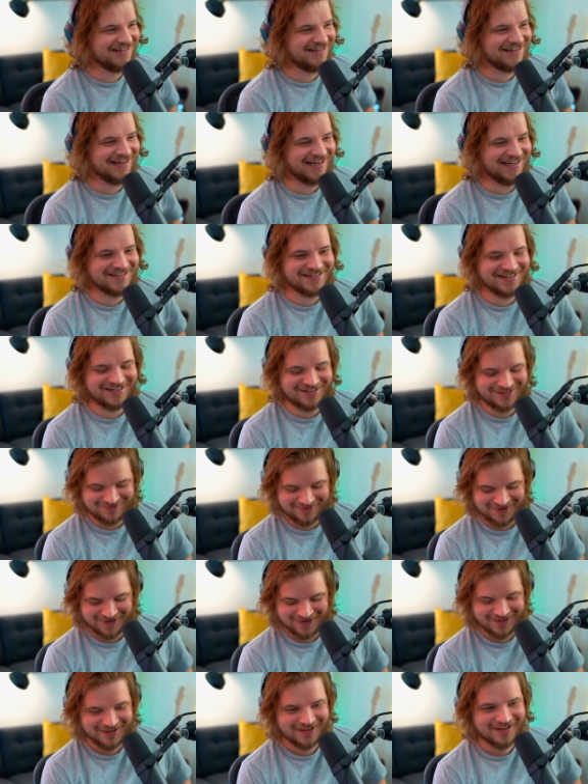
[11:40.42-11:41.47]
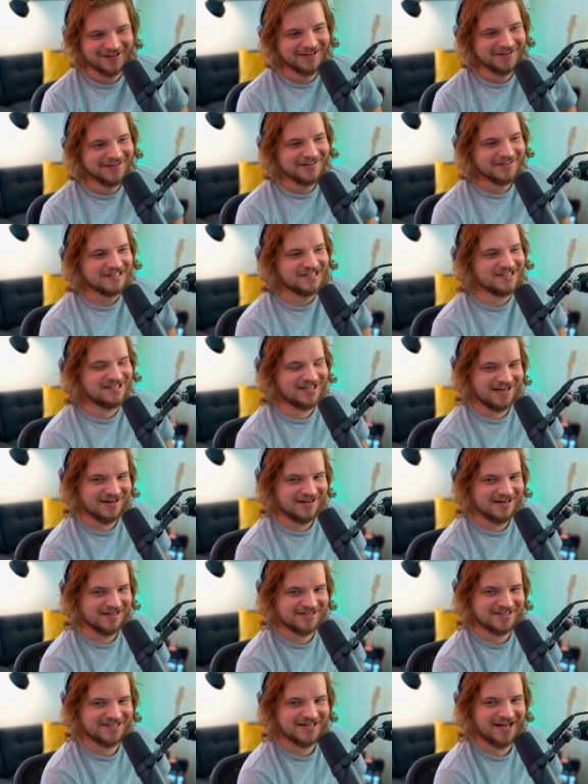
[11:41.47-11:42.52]
you guys are trying to send
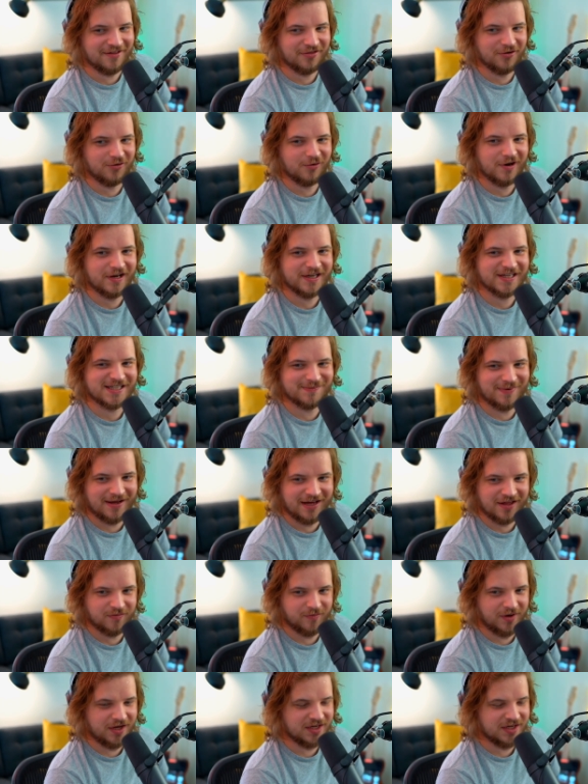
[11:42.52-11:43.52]
us down the worst path